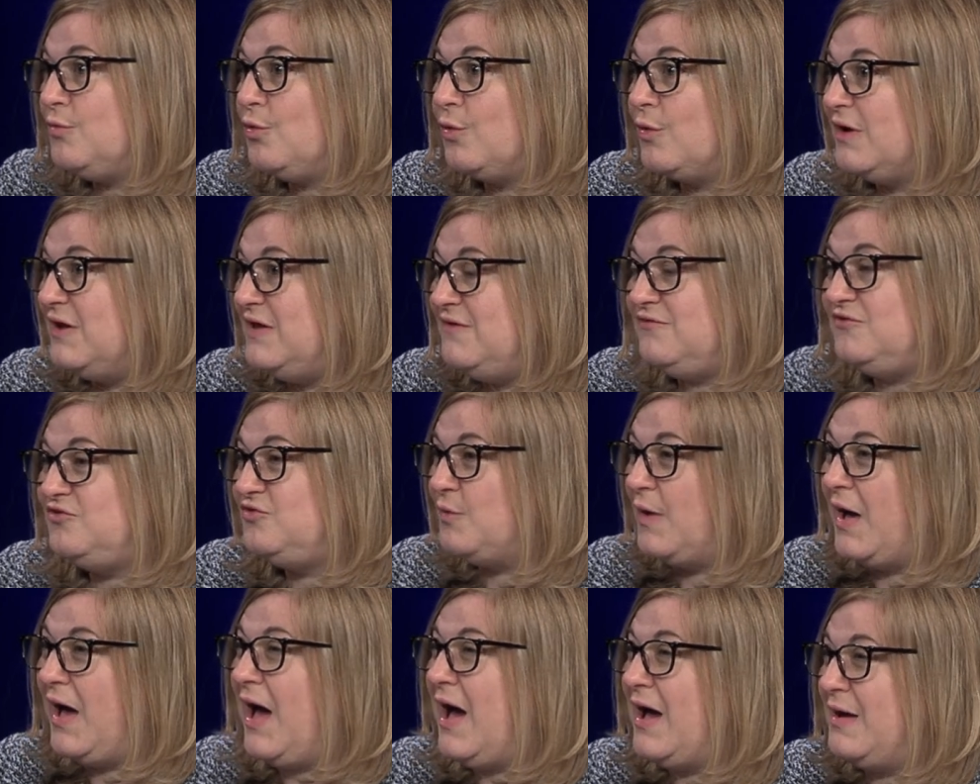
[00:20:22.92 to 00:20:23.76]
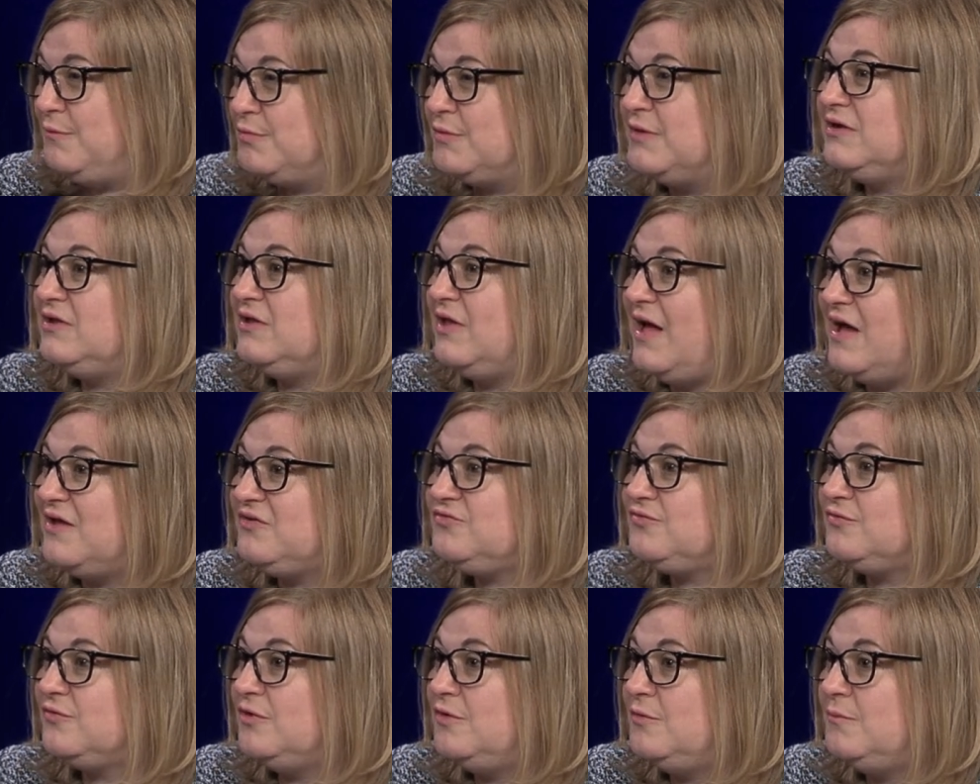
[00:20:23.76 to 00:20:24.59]
or even to a hybrid
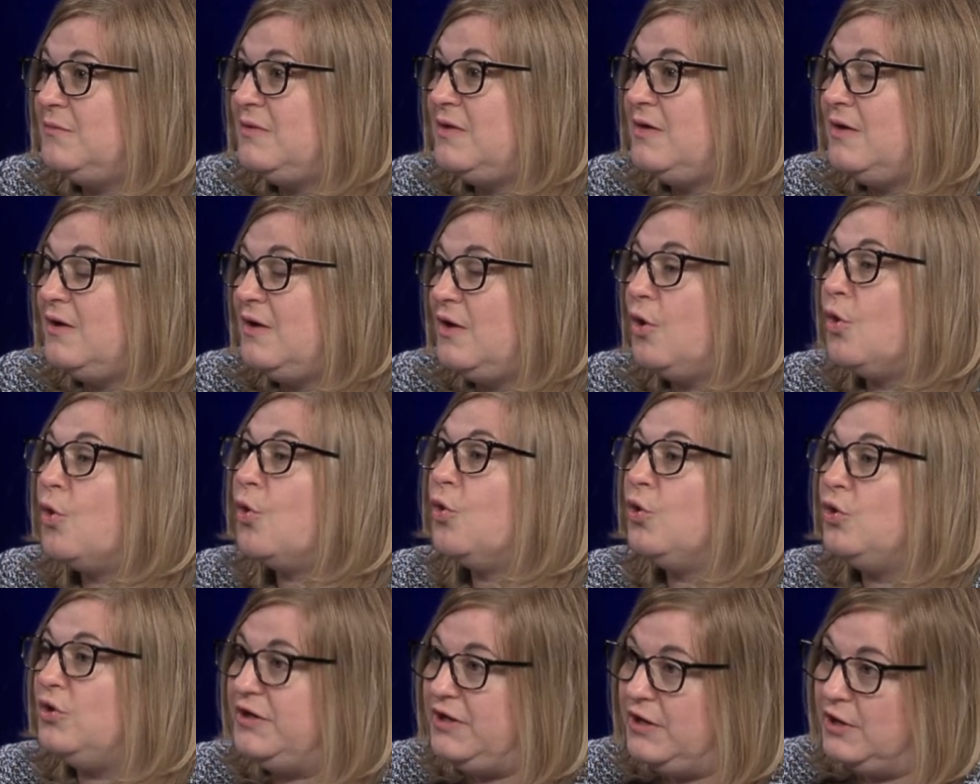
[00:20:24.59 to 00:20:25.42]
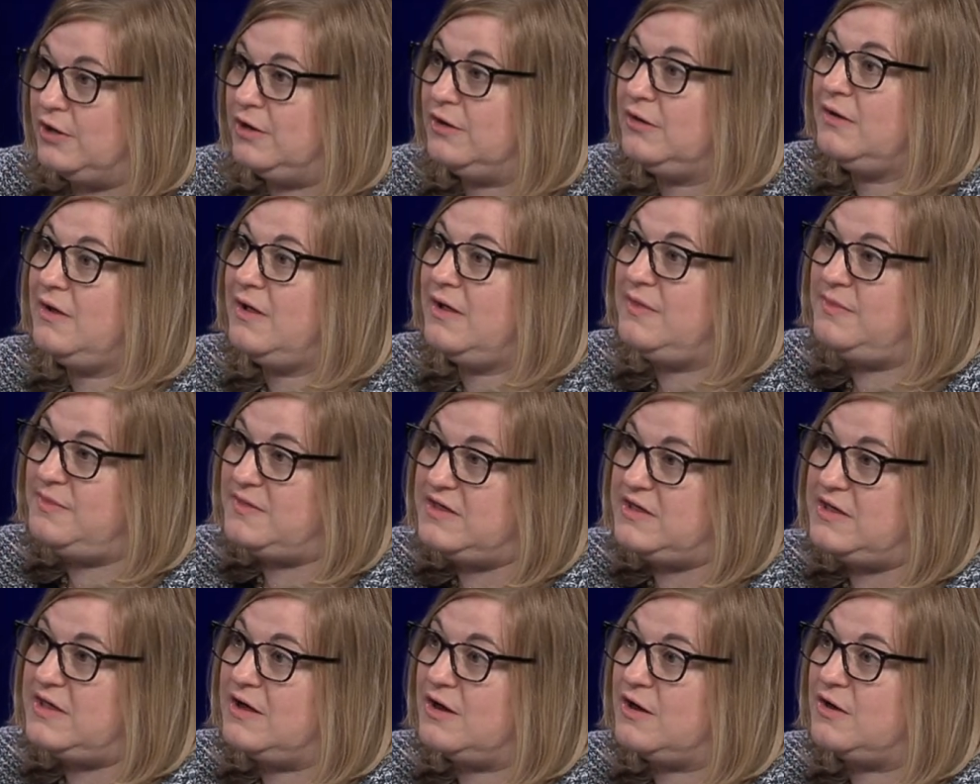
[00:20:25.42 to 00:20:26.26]
classroom earlier in the mm
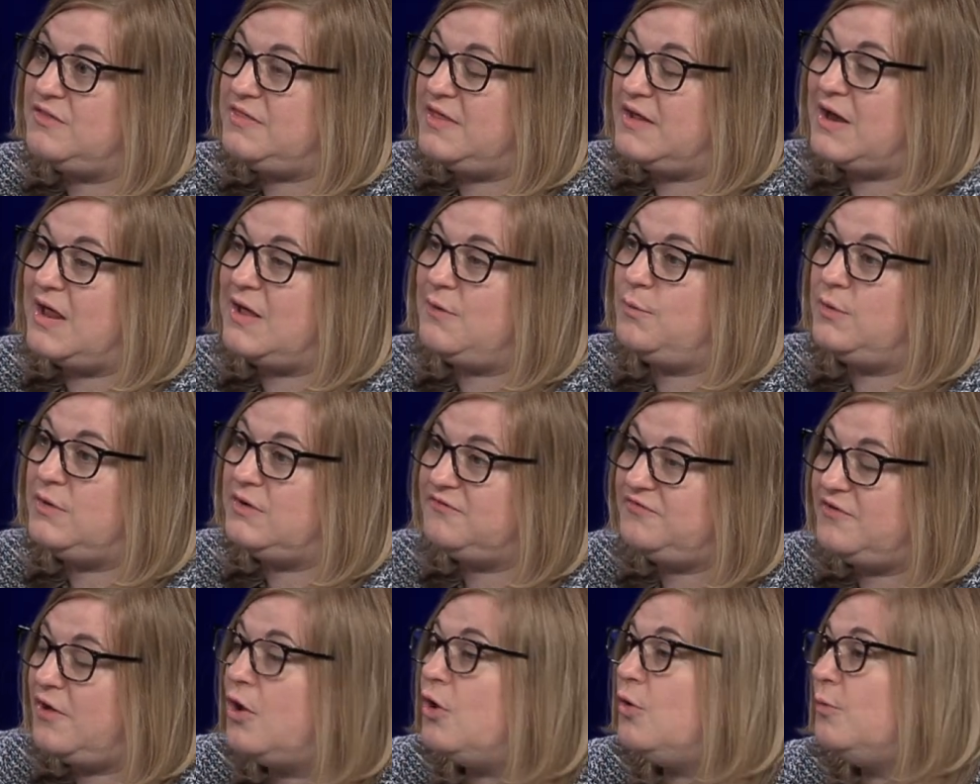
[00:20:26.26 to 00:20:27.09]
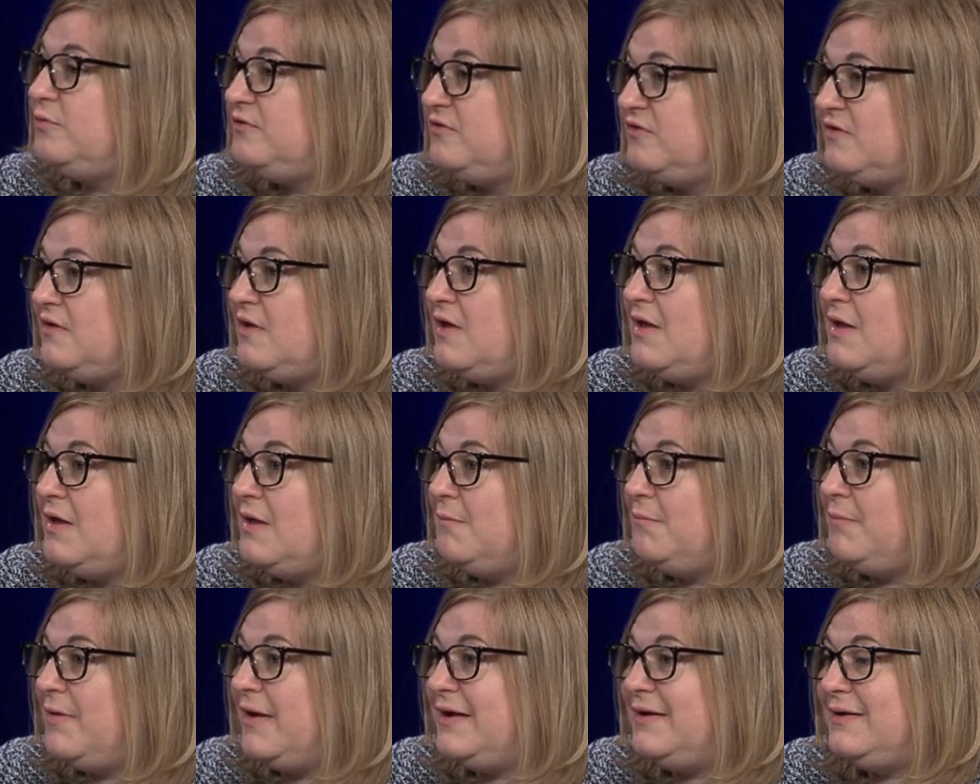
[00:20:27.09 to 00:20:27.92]
-hmm. year than I would have hoped.
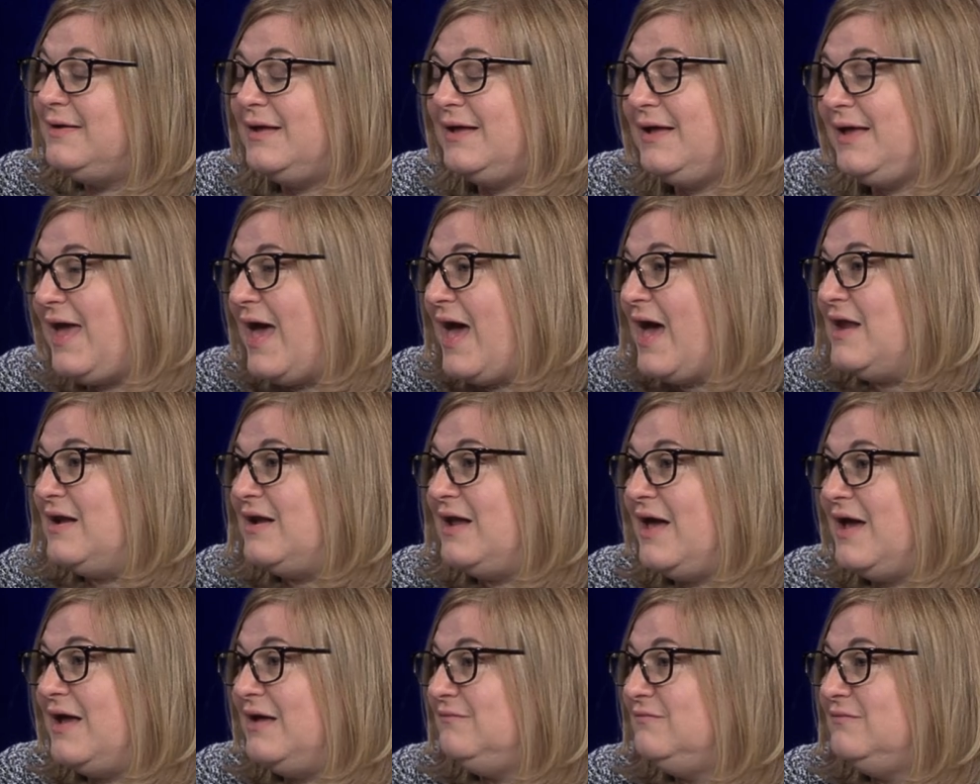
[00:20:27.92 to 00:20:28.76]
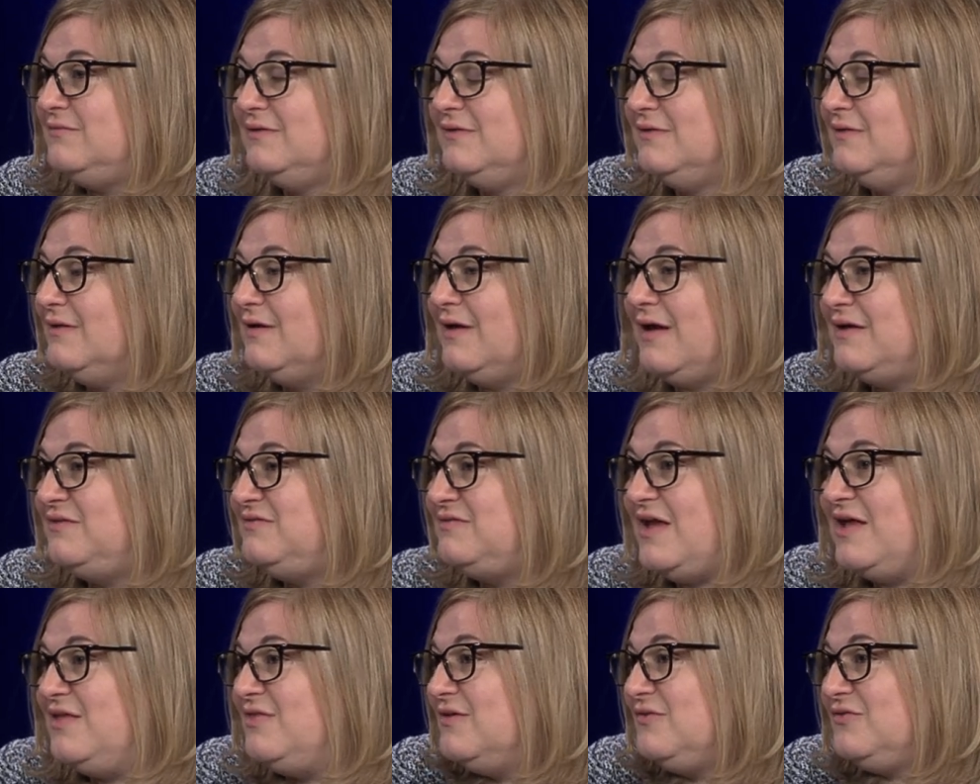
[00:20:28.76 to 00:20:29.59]
But again, I, I
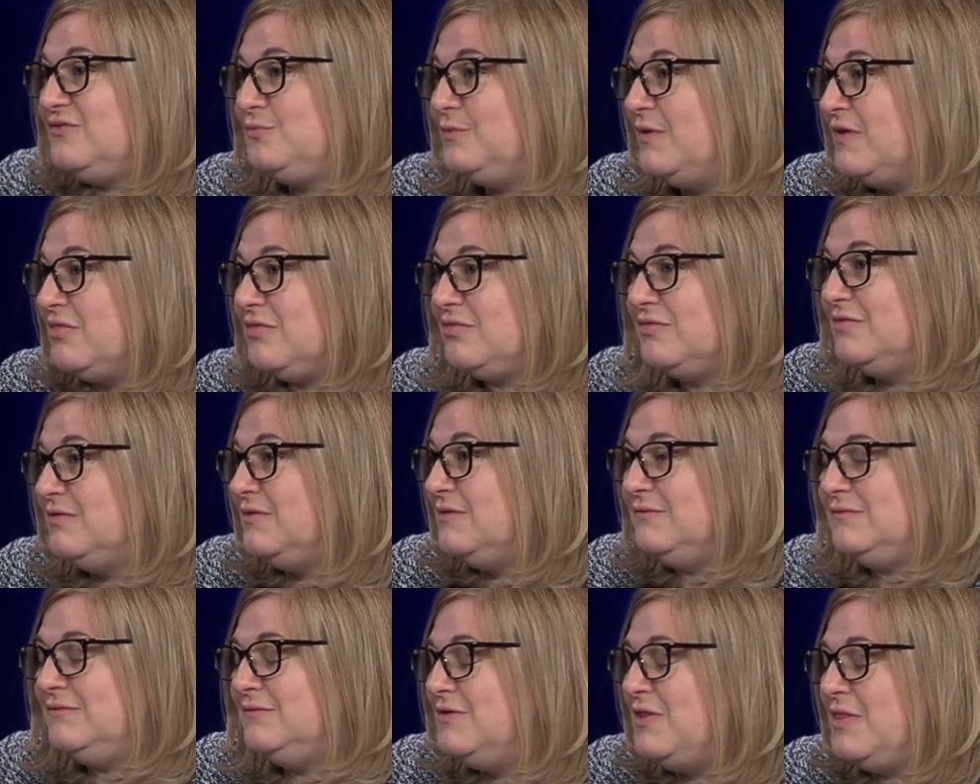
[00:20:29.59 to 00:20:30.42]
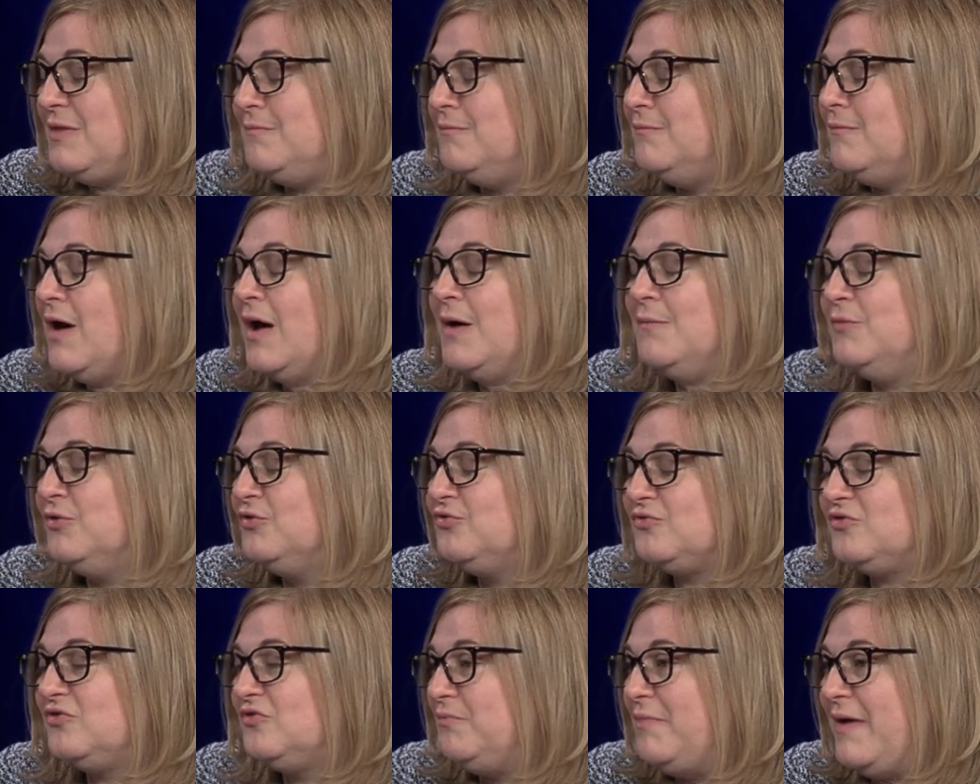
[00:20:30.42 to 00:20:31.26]
say this with the, the utmost
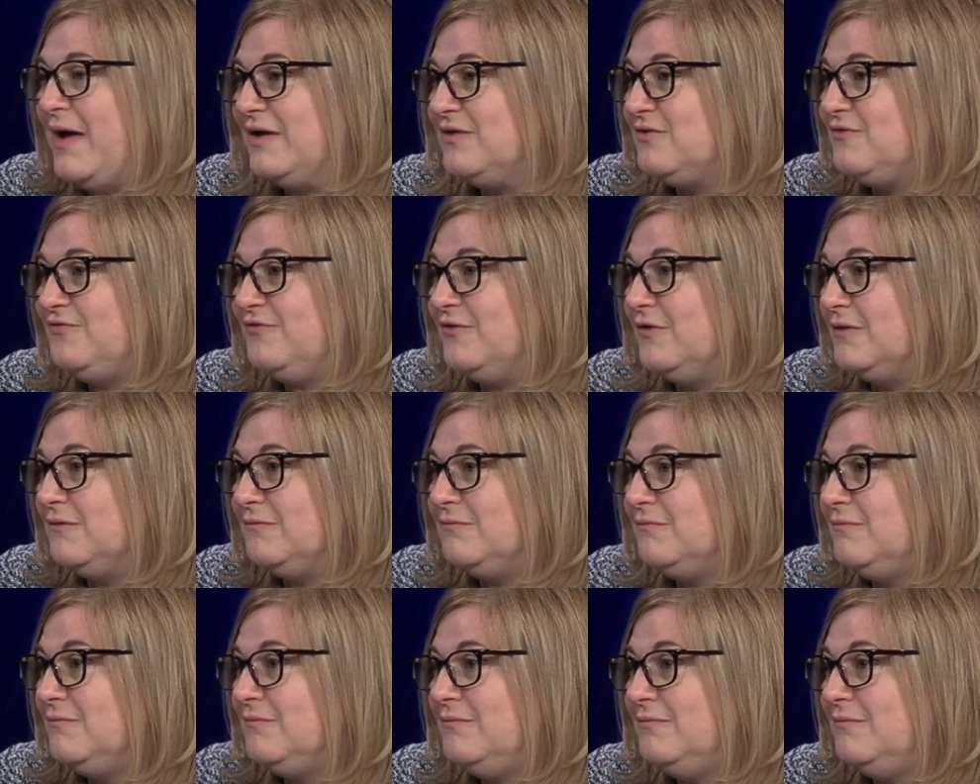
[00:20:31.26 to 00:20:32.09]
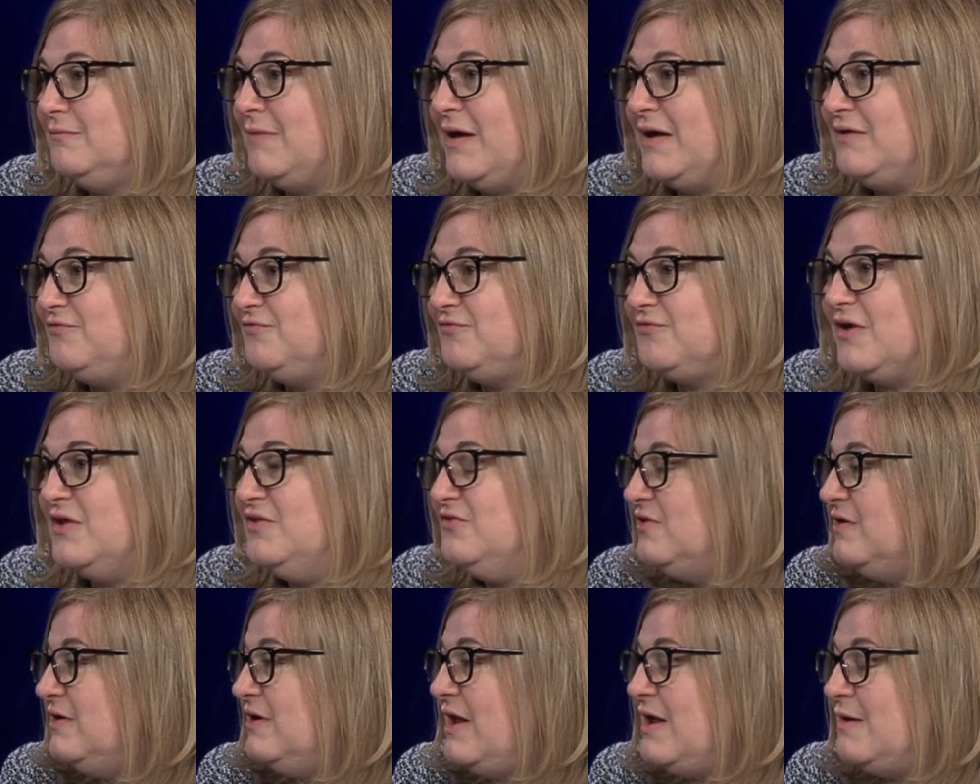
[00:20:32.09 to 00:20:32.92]
respect for my friends
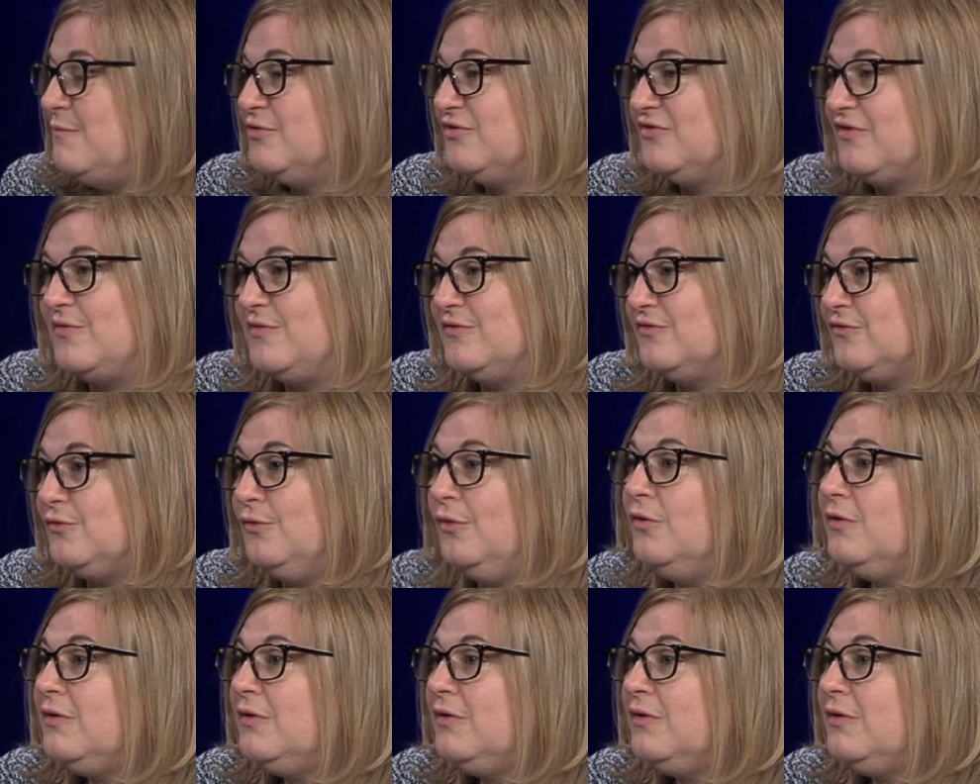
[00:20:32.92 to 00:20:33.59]
and neighbors on the school